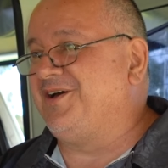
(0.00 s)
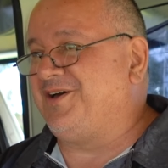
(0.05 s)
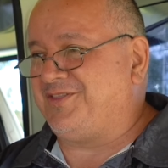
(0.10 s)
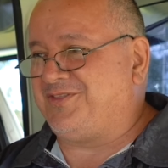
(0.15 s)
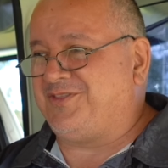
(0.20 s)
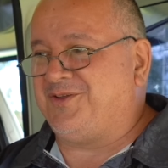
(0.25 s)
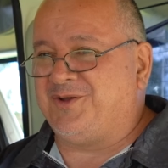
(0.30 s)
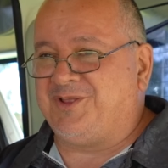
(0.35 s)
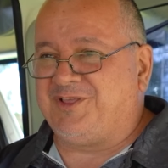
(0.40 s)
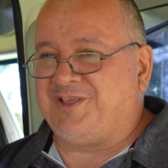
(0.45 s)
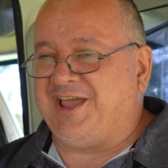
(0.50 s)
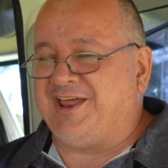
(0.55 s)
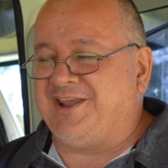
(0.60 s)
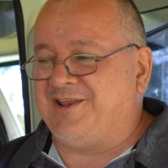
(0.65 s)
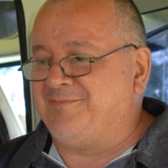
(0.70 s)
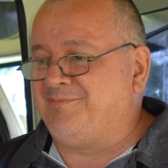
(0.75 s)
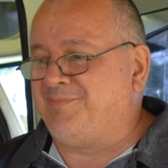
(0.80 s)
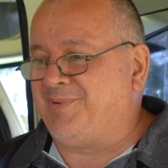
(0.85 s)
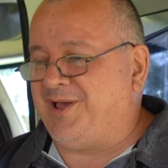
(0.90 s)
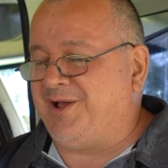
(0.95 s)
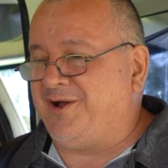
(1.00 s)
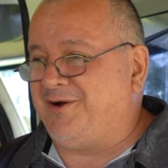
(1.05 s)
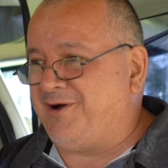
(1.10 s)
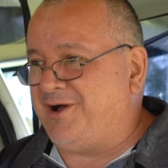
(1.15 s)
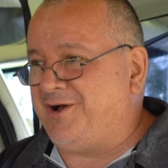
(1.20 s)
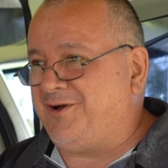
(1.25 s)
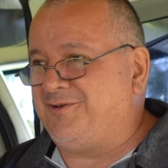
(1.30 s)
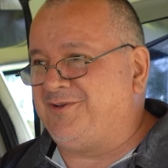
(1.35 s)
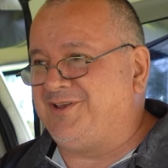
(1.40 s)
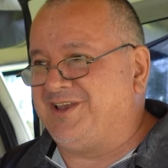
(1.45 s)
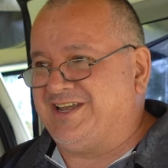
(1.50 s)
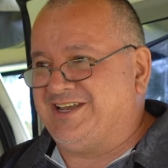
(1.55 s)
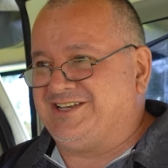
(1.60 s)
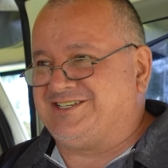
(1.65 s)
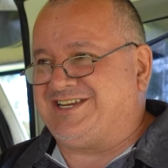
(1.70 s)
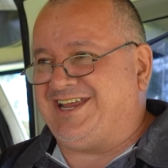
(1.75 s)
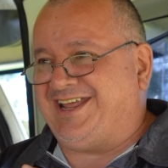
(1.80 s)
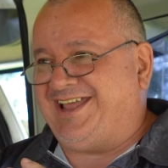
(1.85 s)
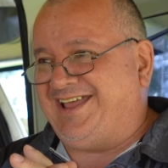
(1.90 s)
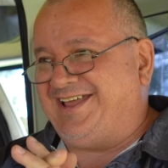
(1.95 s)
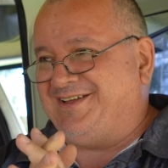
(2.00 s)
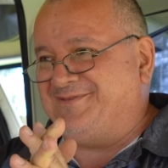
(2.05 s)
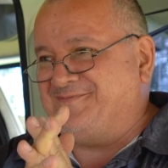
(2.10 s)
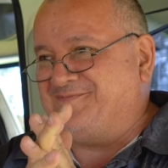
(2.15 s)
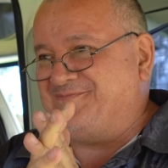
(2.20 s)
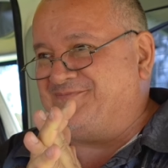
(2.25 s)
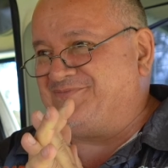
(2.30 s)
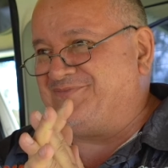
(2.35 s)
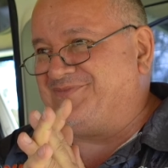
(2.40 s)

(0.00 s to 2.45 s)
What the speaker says: I thought he was going to blow a hole in the chair.